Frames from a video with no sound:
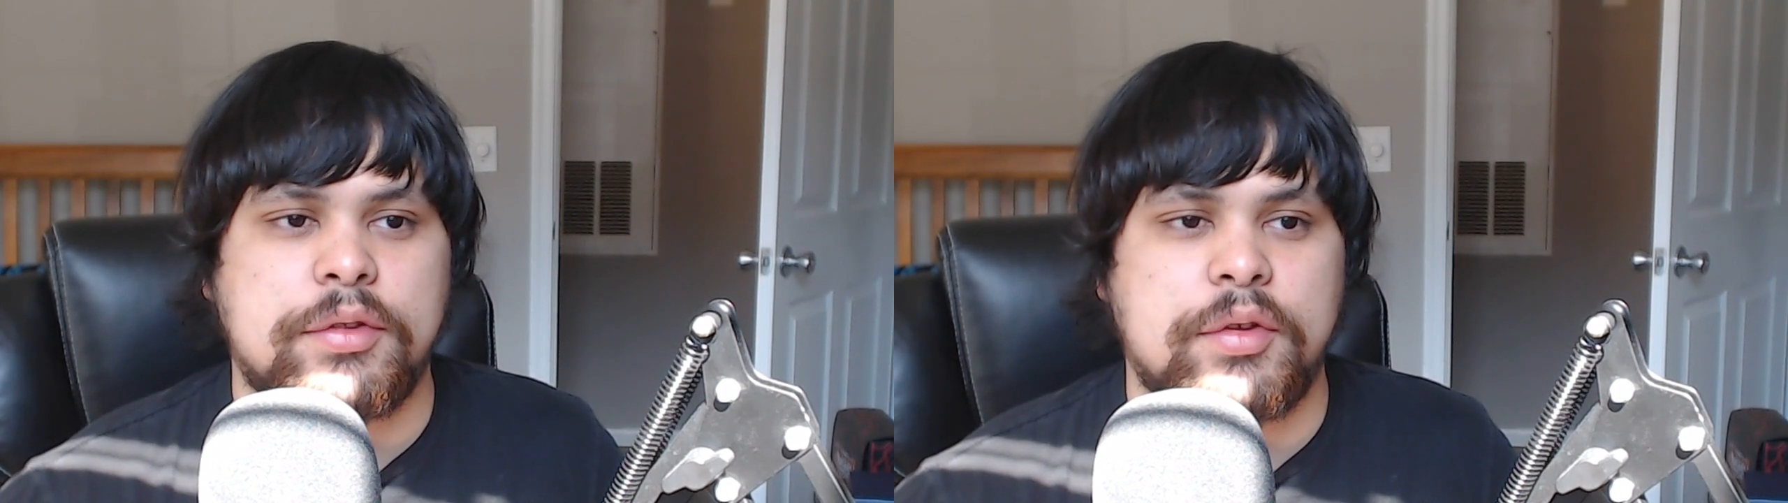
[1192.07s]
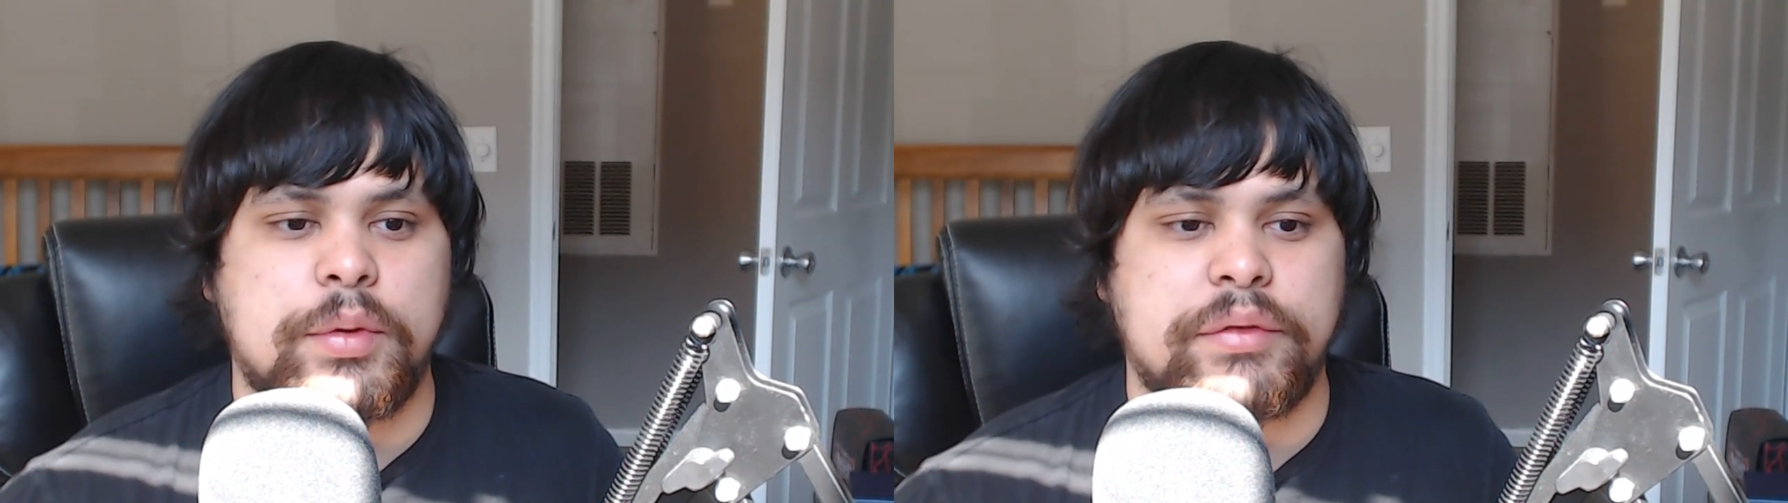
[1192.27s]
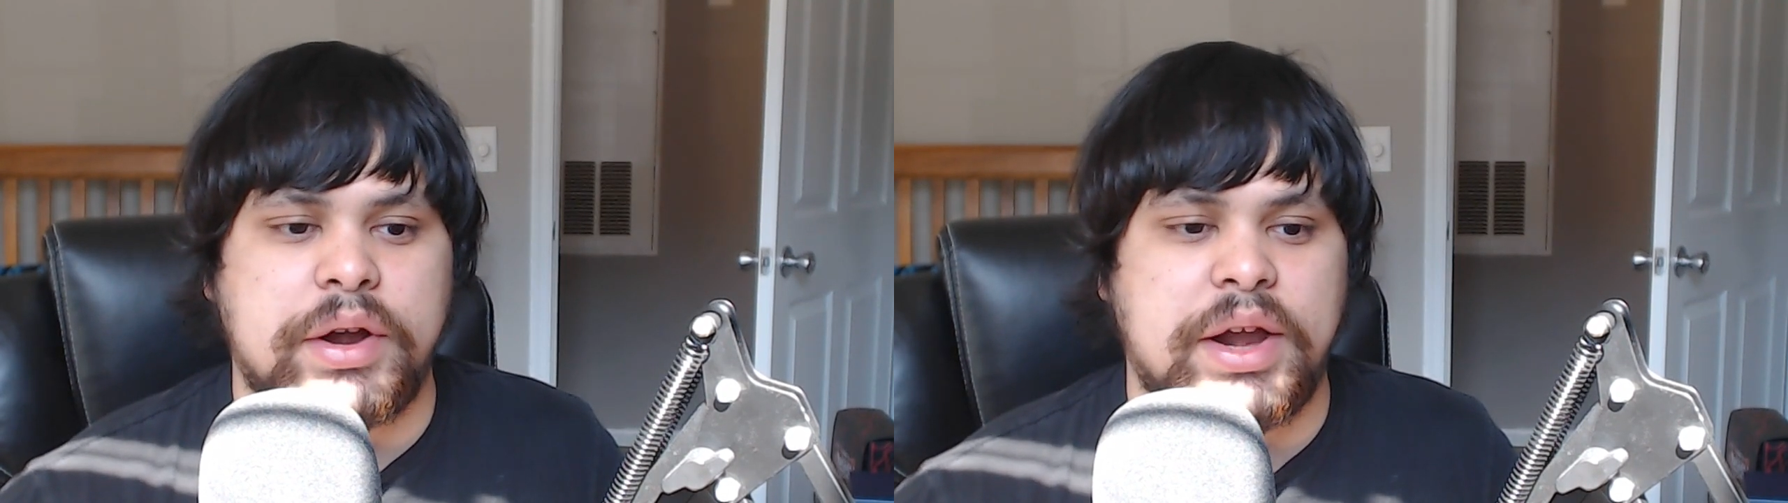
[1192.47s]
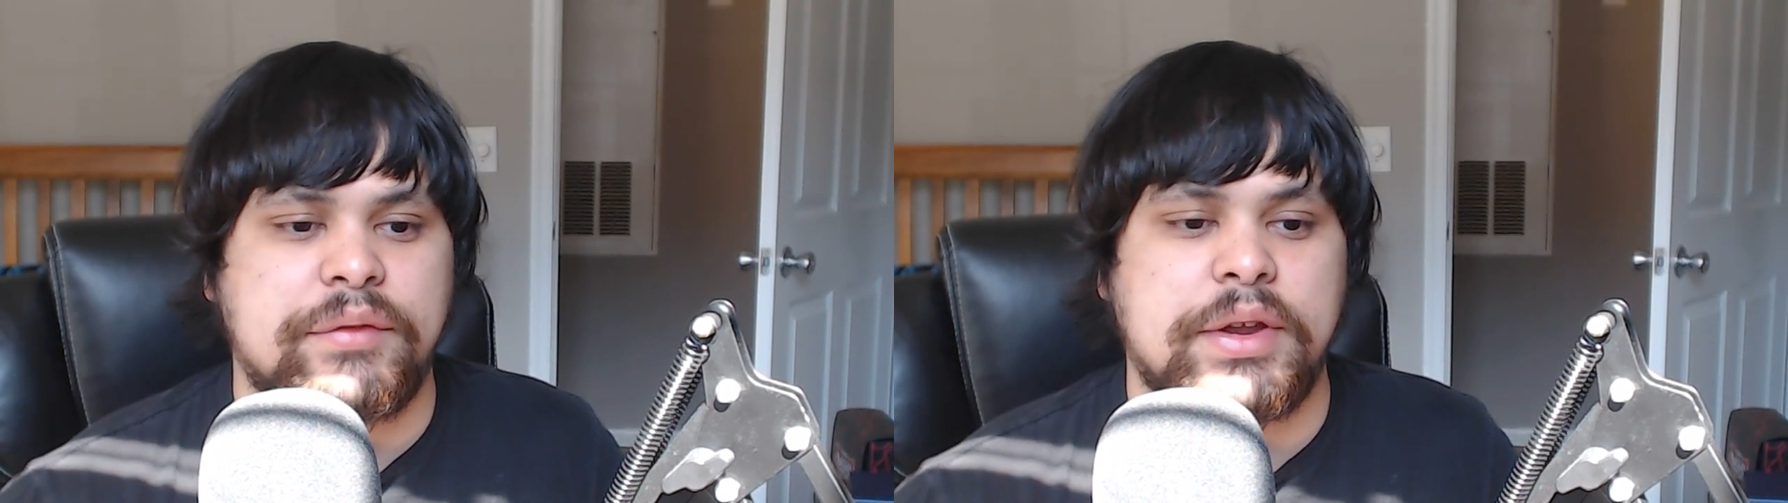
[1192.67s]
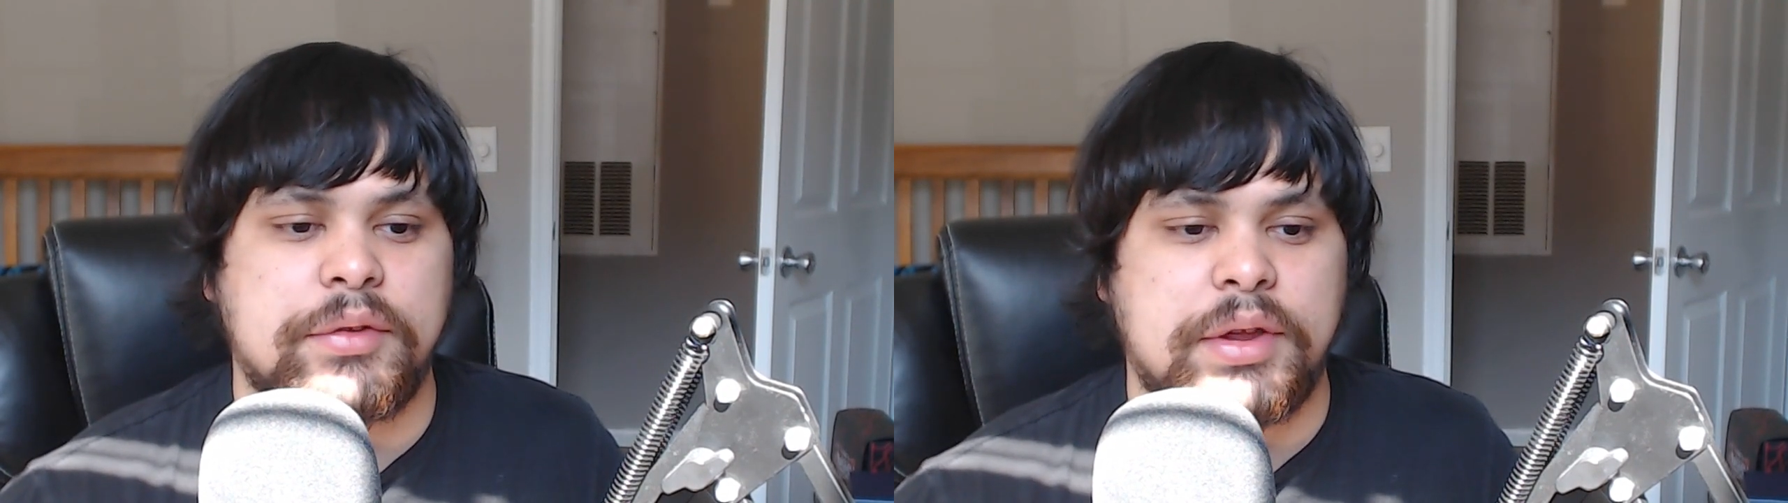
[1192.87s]
So whenever I have
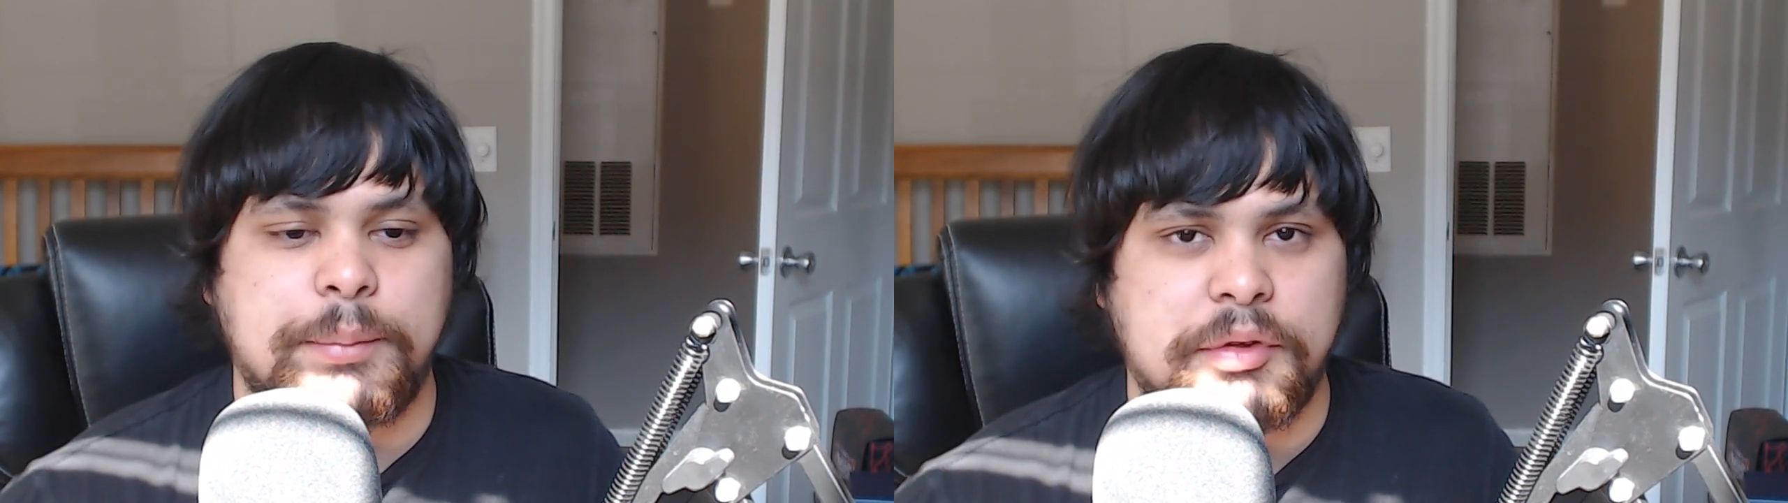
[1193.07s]
downtime,